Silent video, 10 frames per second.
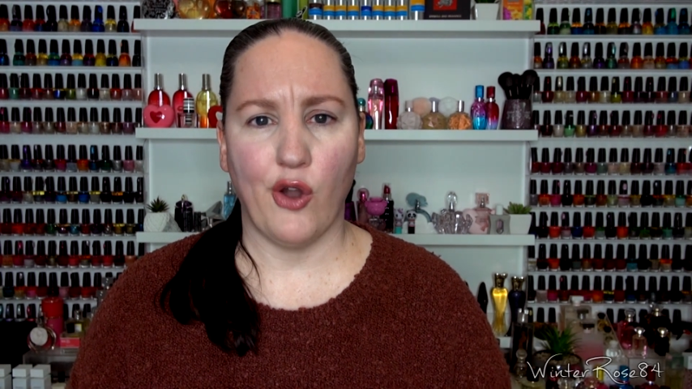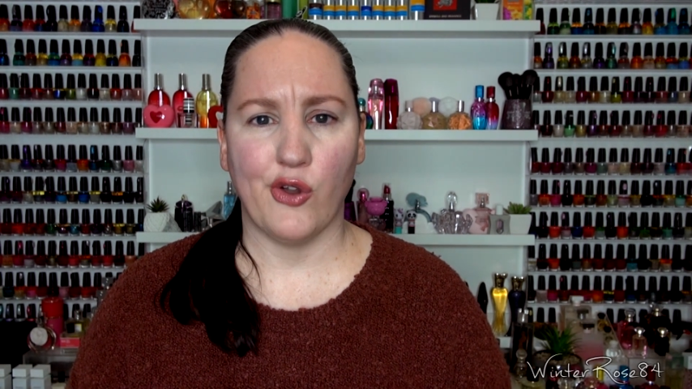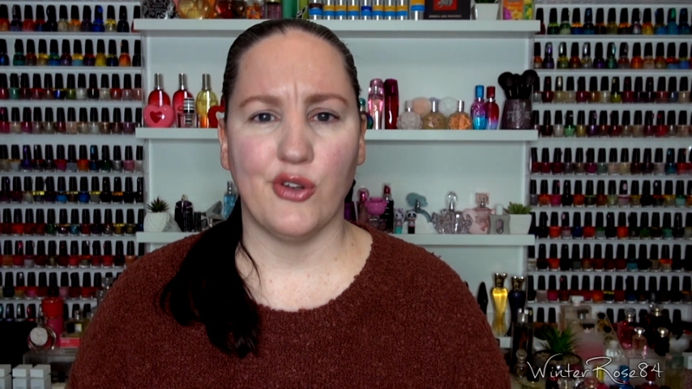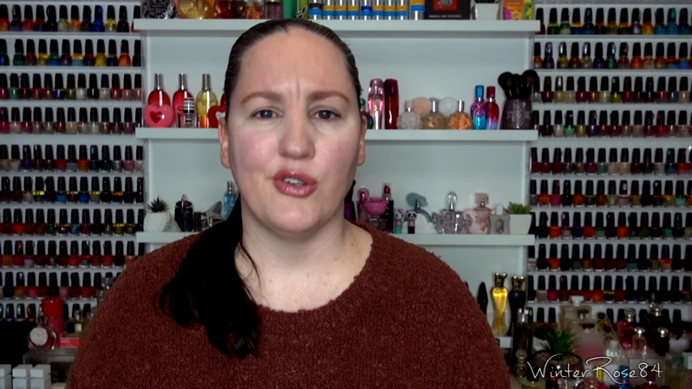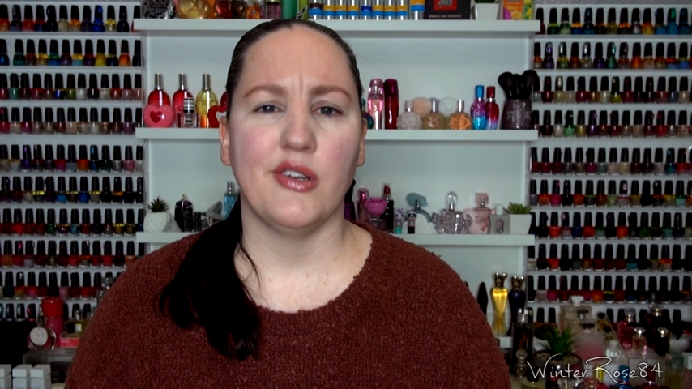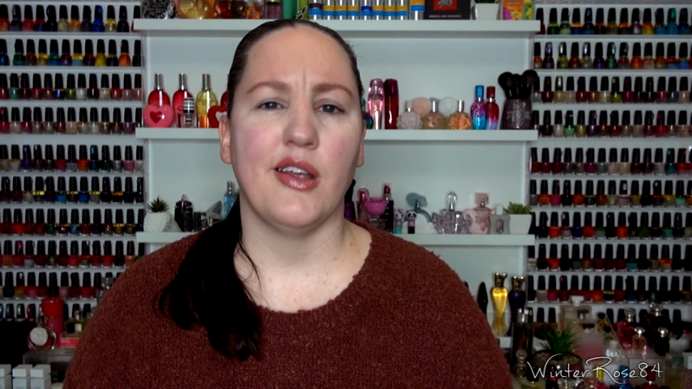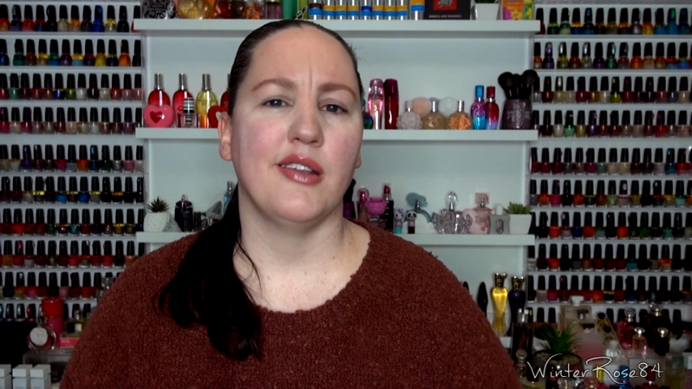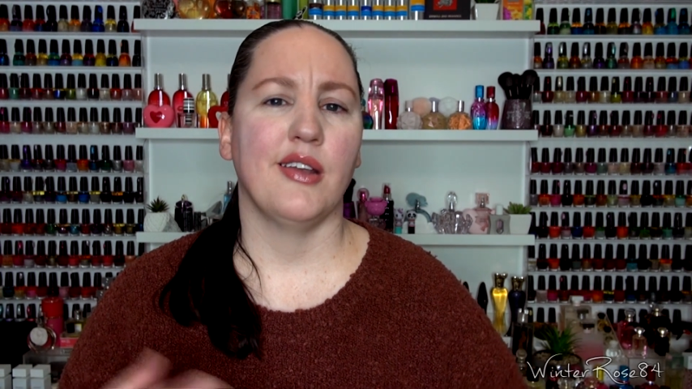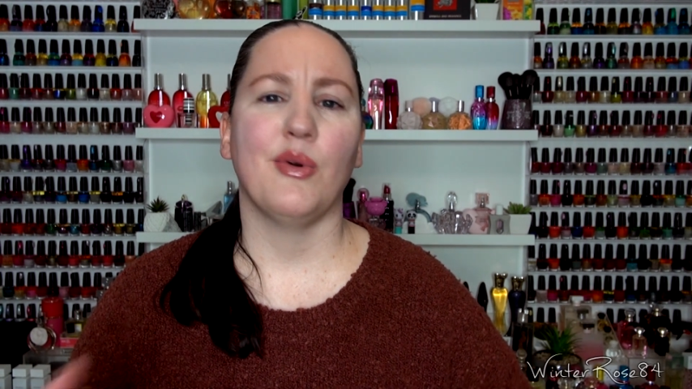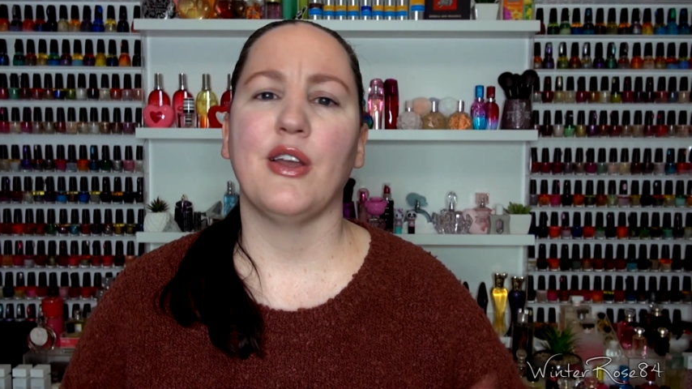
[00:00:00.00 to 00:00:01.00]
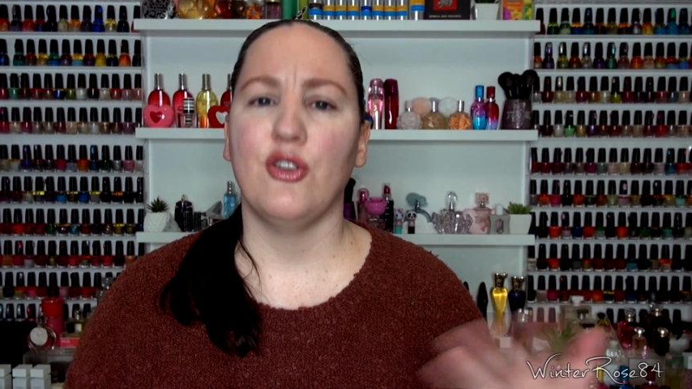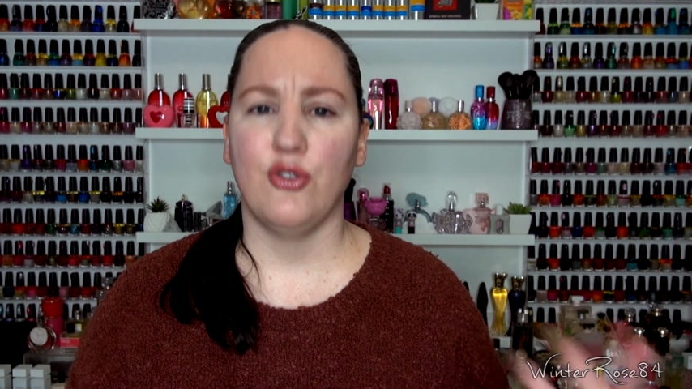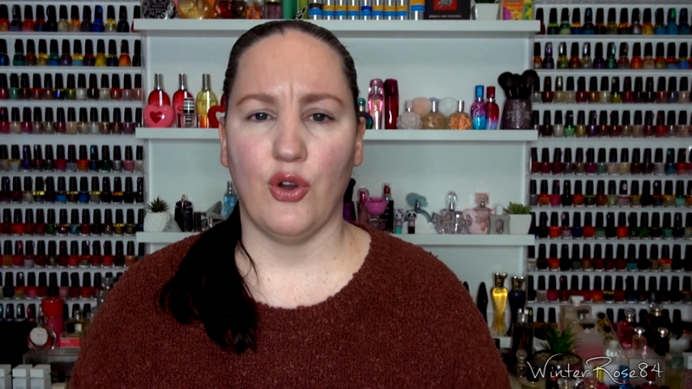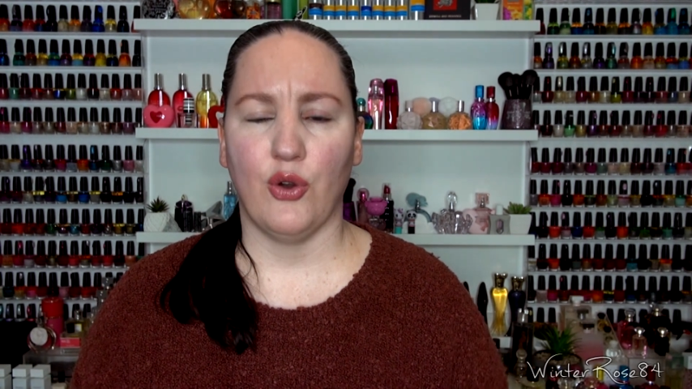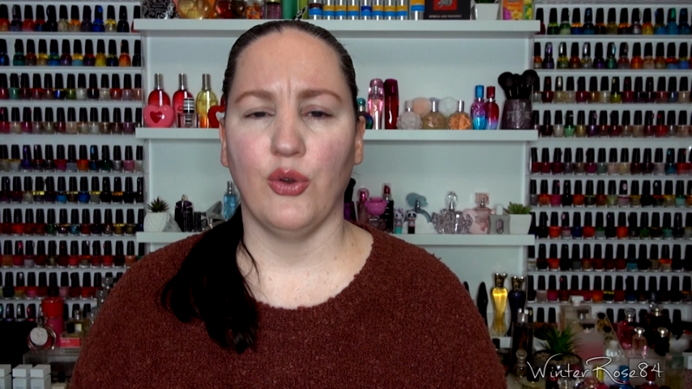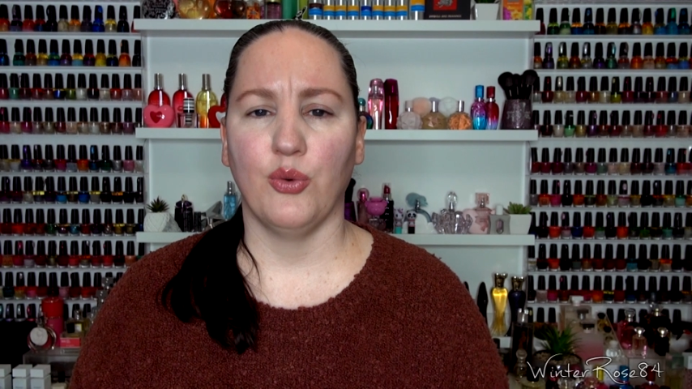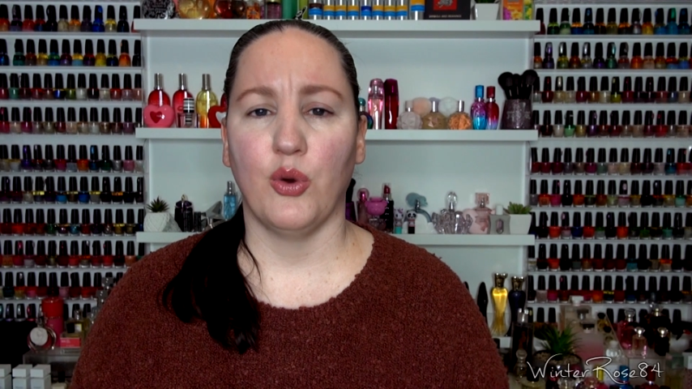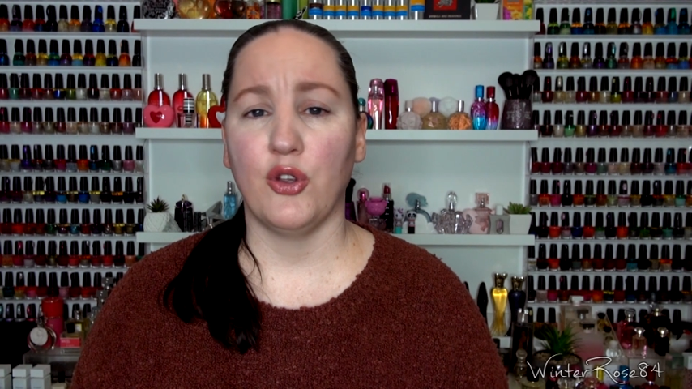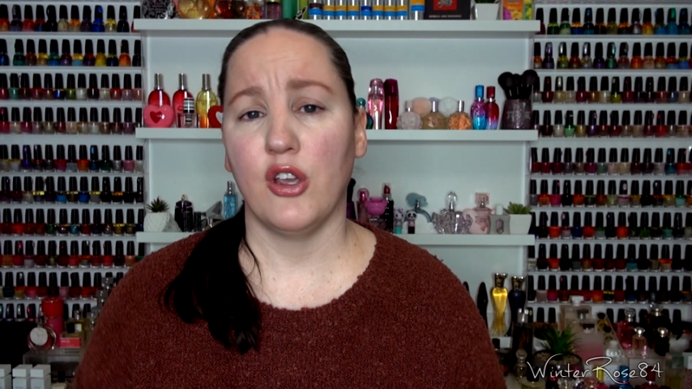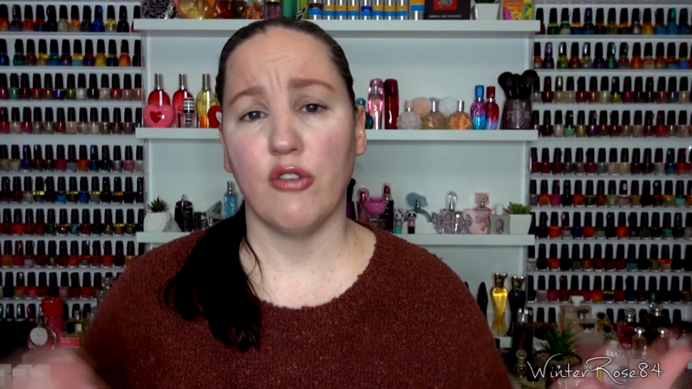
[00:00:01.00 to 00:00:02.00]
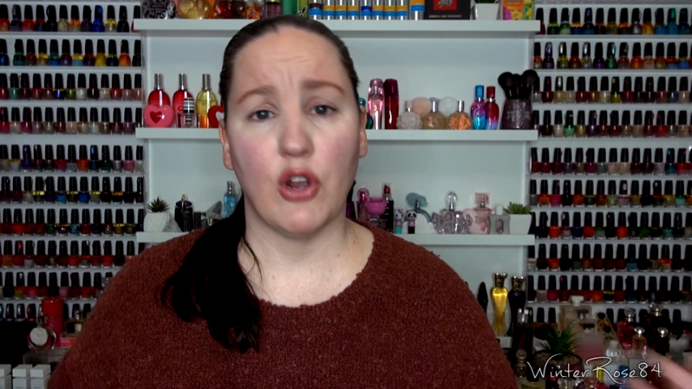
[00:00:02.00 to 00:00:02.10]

own and that way you know what you can